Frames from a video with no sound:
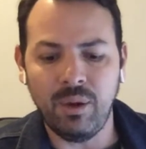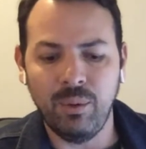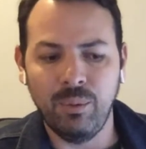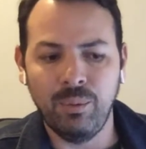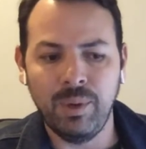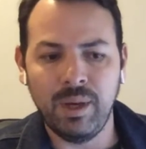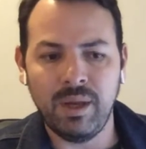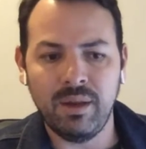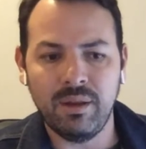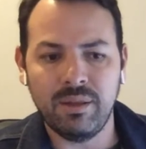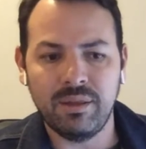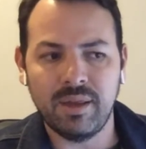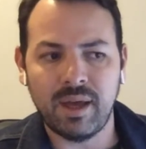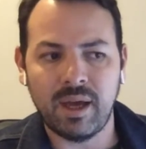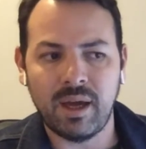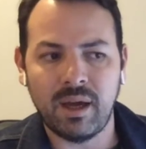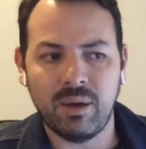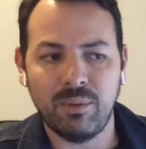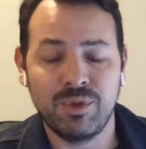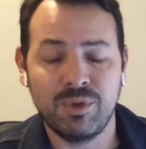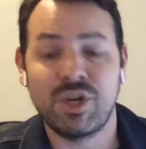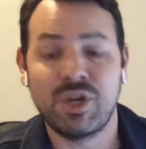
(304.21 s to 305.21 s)
with
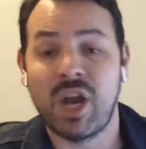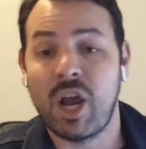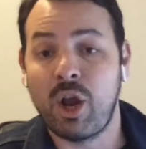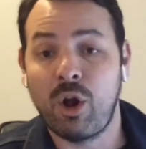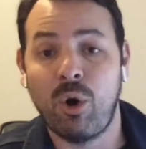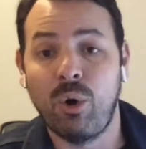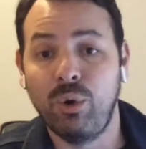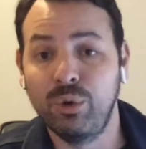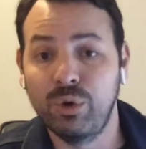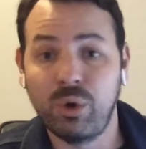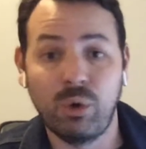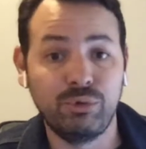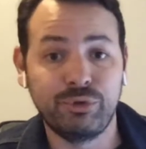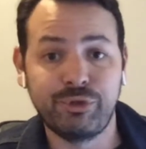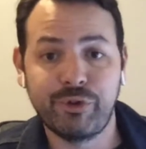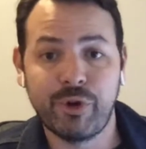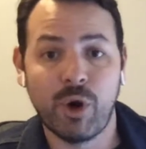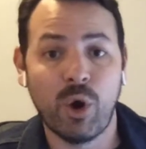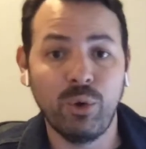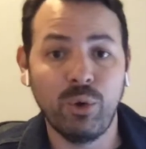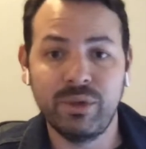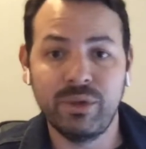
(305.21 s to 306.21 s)
which I call
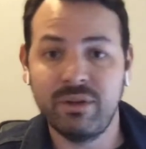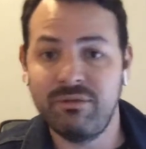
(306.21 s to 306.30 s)
controlled